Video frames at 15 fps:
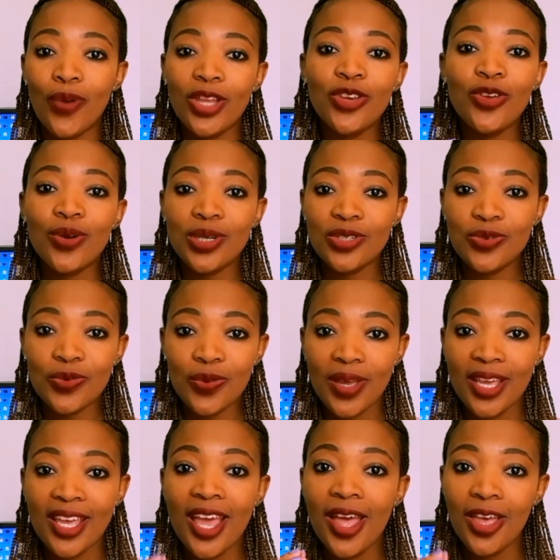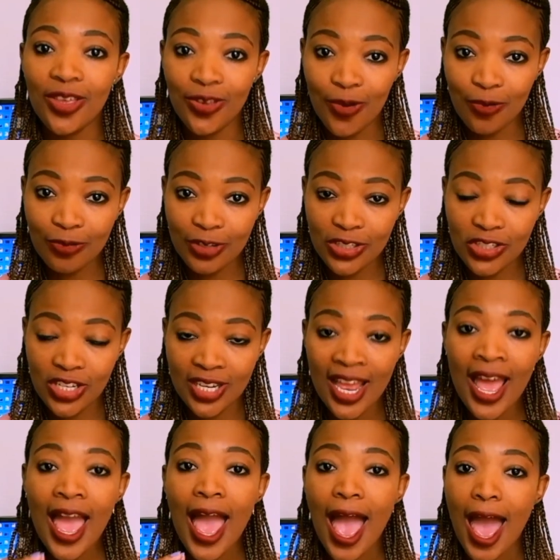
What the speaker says: when you're doing your vision